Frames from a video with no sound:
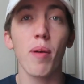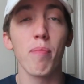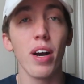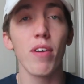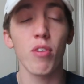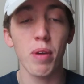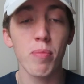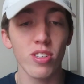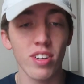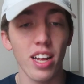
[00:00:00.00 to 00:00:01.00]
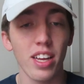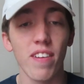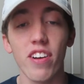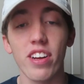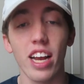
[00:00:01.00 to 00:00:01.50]
But for my personality,
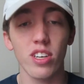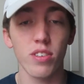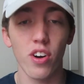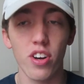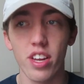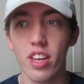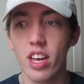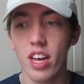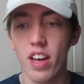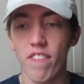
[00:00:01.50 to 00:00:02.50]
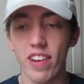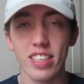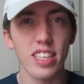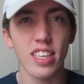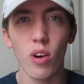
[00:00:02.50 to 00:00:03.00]
I'm very extroverted,
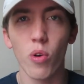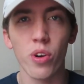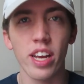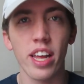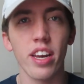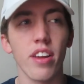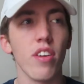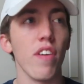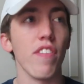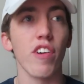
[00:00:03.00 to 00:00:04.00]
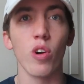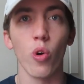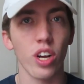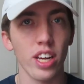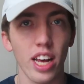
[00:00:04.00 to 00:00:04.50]
very detail oriented, very
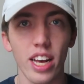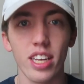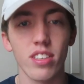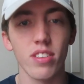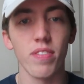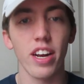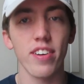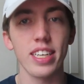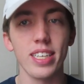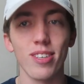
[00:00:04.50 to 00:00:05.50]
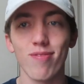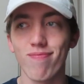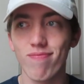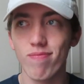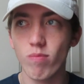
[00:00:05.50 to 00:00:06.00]
organized, very
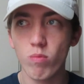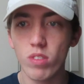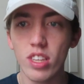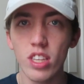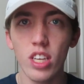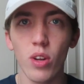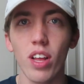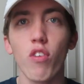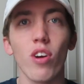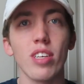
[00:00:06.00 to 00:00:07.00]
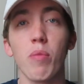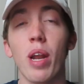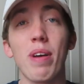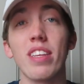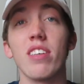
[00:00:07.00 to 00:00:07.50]
I don't know, like, for example,
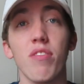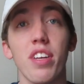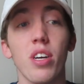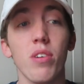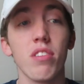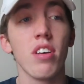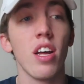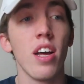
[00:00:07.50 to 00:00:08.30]
when I make these videos,